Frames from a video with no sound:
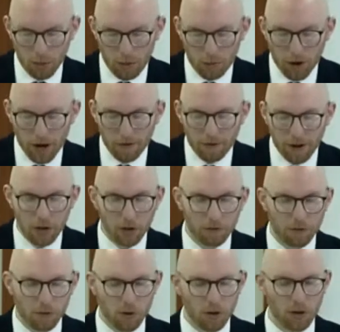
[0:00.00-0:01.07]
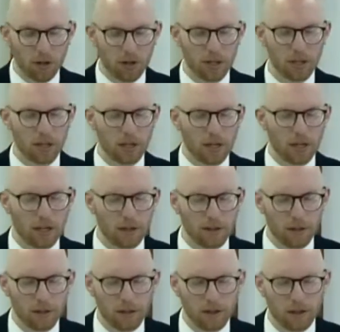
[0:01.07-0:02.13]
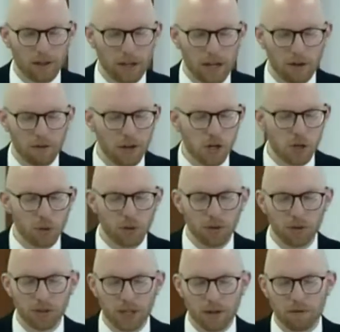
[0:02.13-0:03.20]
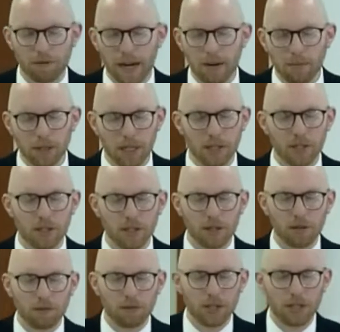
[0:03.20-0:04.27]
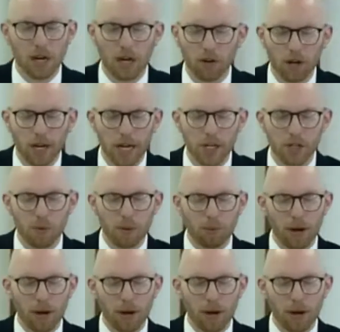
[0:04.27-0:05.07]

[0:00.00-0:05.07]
We pray, Father, for uh, the individuals and families of this congregation.